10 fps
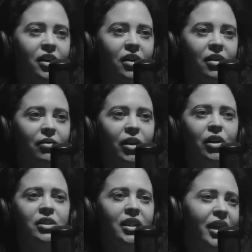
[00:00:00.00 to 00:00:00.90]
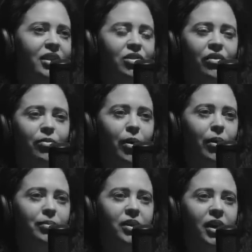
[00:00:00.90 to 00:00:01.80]
uh, you can get it straight from my
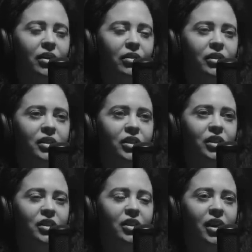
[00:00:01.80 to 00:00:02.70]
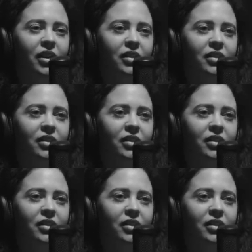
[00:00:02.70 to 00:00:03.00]
website, or it's okay. just yeah,